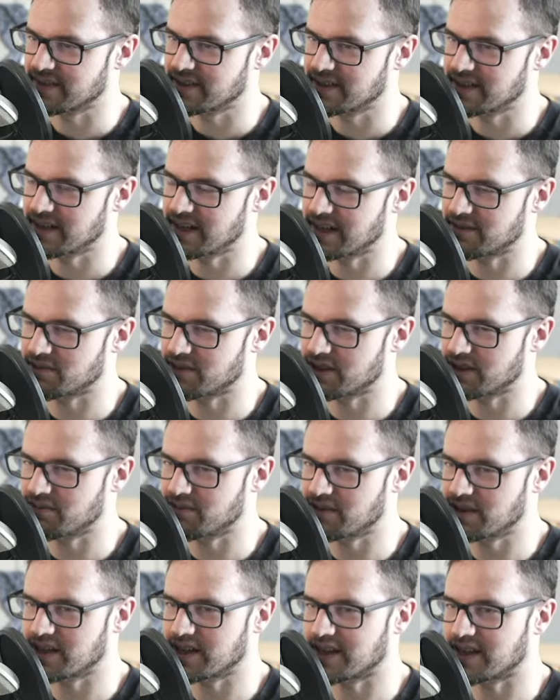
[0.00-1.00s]
and we're gonna
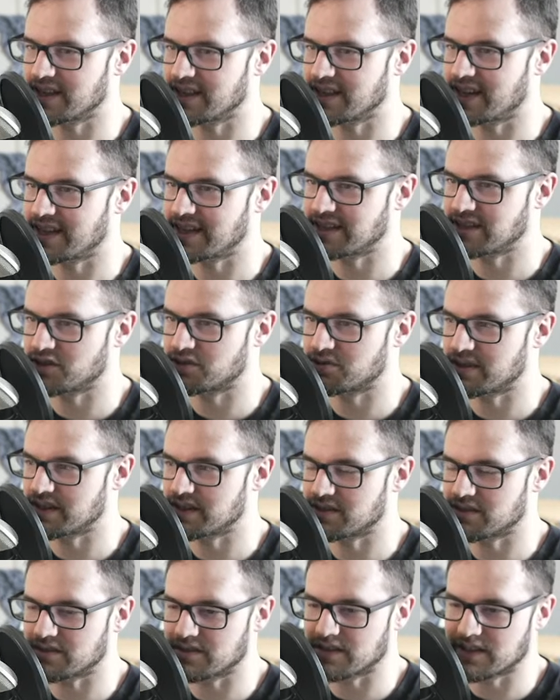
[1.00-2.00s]
want like a line
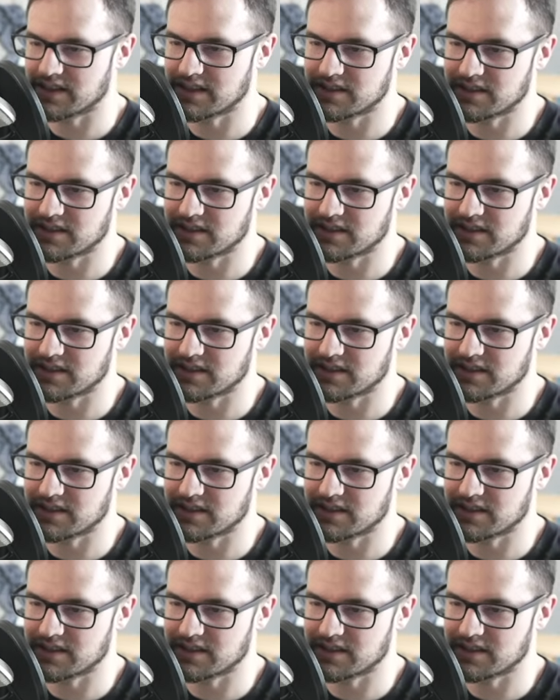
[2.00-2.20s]
tracer on it.